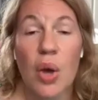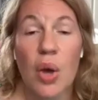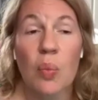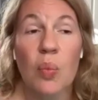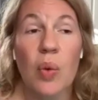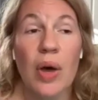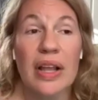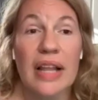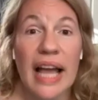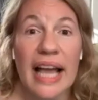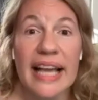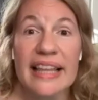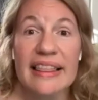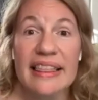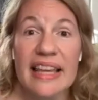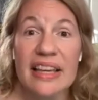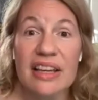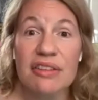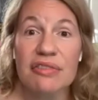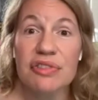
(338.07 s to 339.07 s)
Well, I can
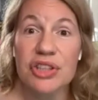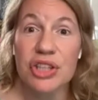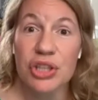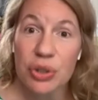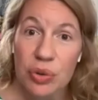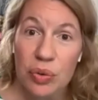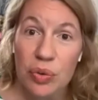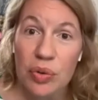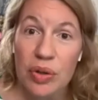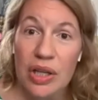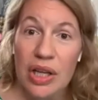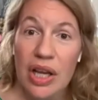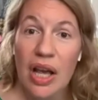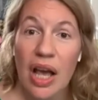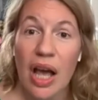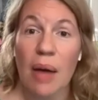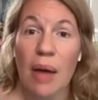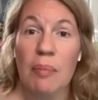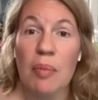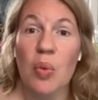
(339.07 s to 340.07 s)
think of two.
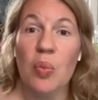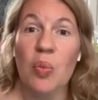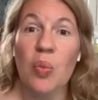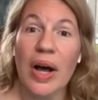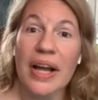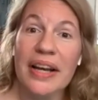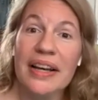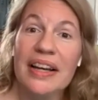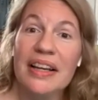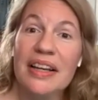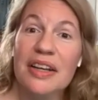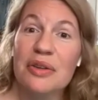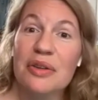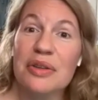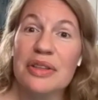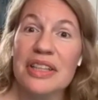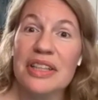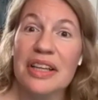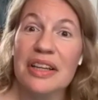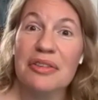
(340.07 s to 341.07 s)
One
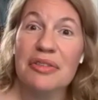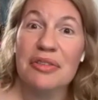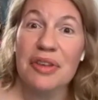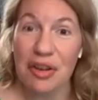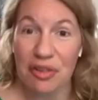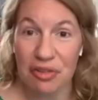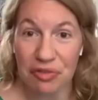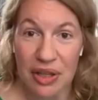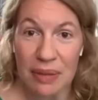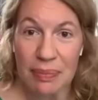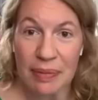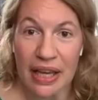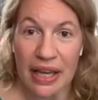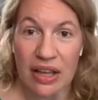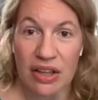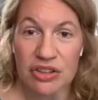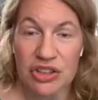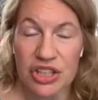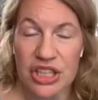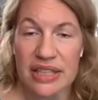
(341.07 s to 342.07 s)
who's a
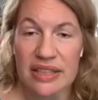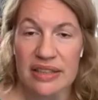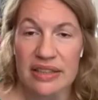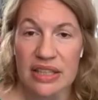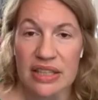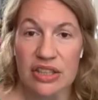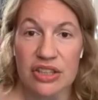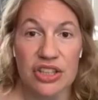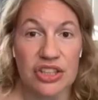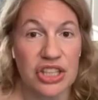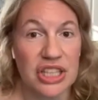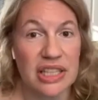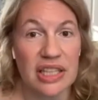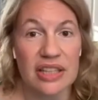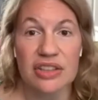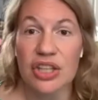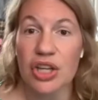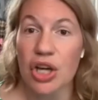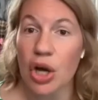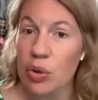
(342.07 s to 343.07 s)
female, she
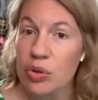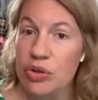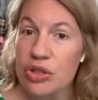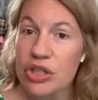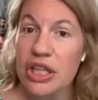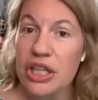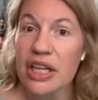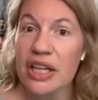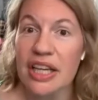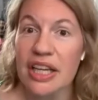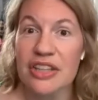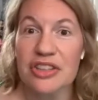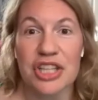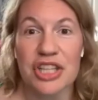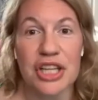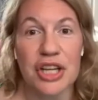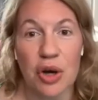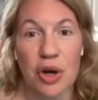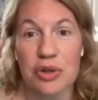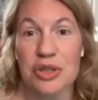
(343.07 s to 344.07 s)
does coaching and she
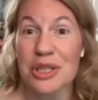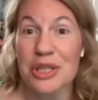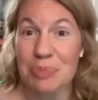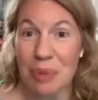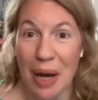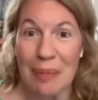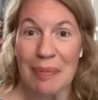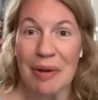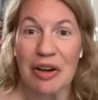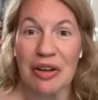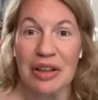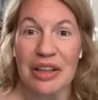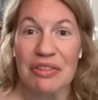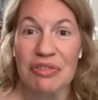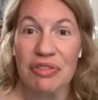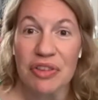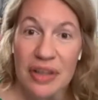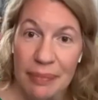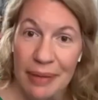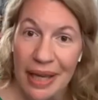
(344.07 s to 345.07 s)
coaches primarily
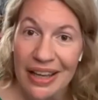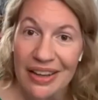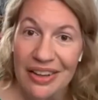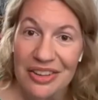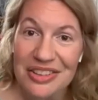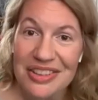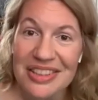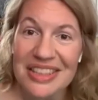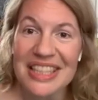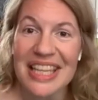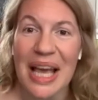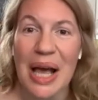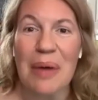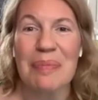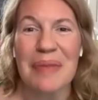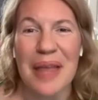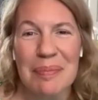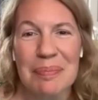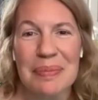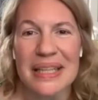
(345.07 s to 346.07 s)
females to help
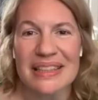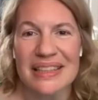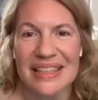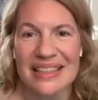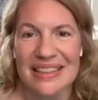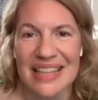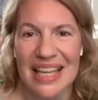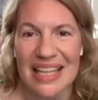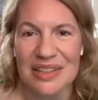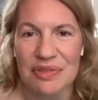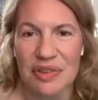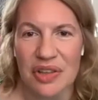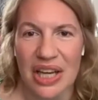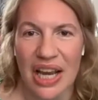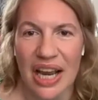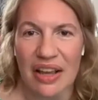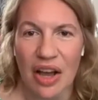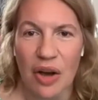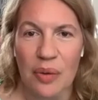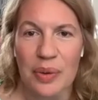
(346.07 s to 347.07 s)
them be successful. And
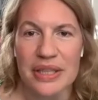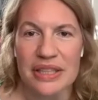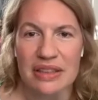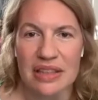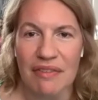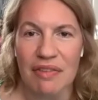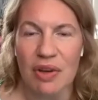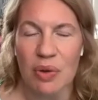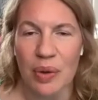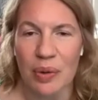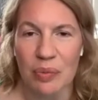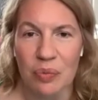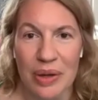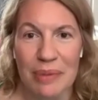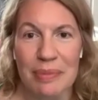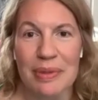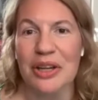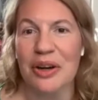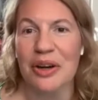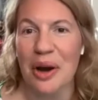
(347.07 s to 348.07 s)
I always love it when
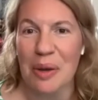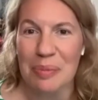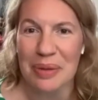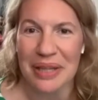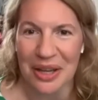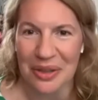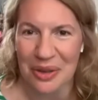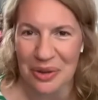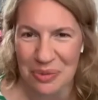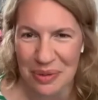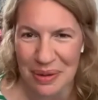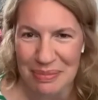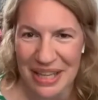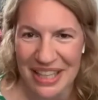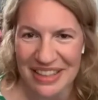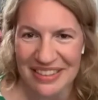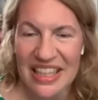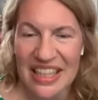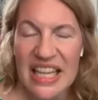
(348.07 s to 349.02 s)
women are helping other women.